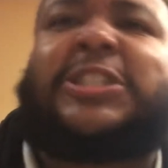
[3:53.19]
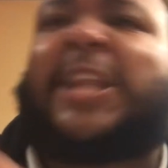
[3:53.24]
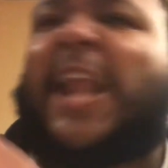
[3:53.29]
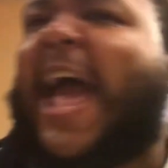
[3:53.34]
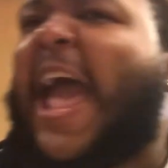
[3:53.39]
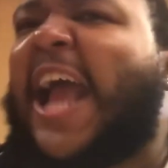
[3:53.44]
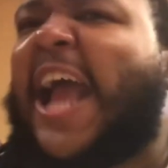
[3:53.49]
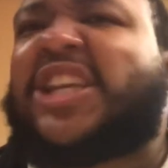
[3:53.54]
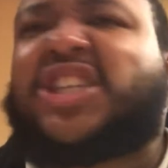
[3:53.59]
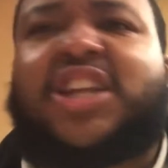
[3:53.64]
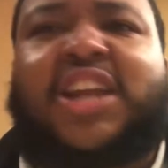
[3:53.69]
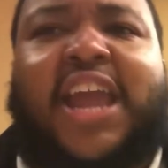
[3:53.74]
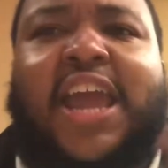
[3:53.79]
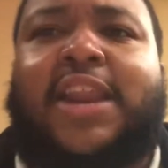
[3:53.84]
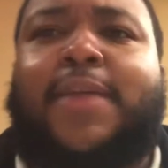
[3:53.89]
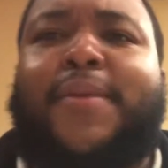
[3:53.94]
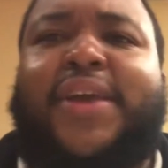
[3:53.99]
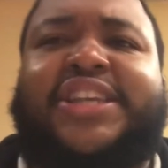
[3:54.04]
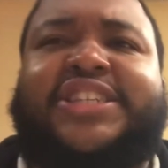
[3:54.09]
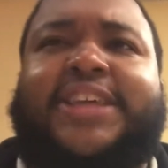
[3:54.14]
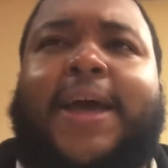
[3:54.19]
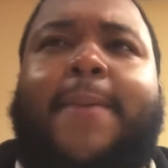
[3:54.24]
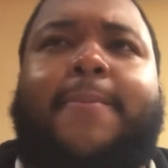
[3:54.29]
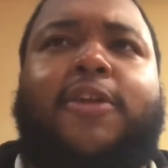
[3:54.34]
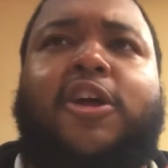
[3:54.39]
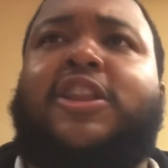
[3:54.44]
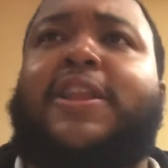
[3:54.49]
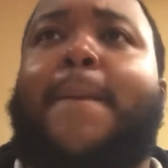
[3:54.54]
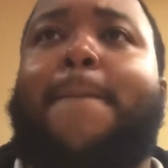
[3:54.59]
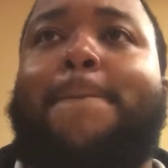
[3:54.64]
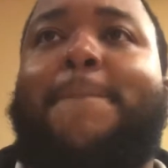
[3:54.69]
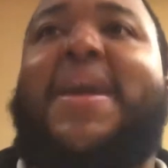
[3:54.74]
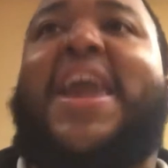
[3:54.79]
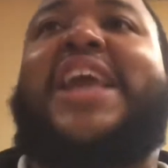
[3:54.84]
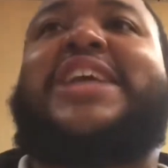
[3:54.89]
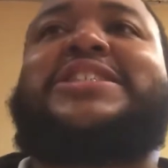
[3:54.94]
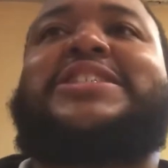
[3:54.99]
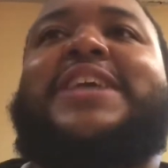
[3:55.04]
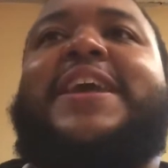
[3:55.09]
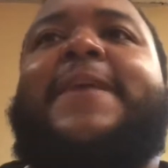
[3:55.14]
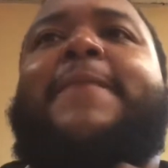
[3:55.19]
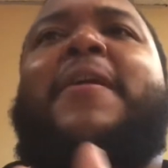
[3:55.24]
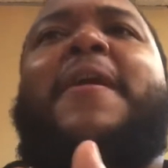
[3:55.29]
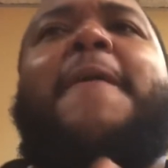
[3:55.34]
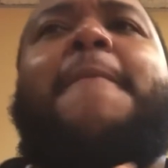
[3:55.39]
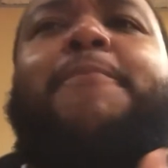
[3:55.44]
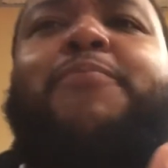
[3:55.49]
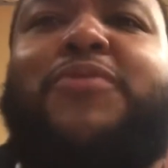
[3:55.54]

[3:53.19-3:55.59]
slashing enemies up looked amazing.